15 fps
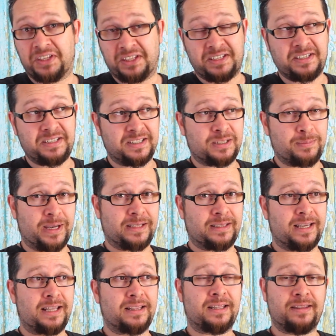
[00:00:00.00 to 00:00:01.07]
I didn't expect
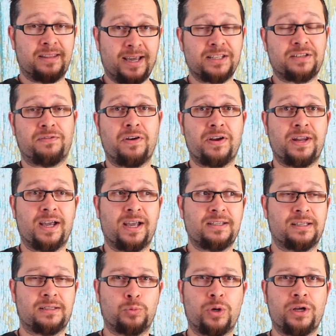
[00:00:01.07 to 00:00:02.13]
that. That's very
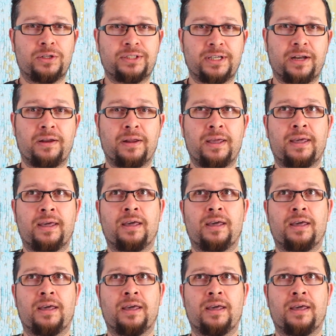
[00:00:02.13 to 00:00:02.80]
nice. It's well done.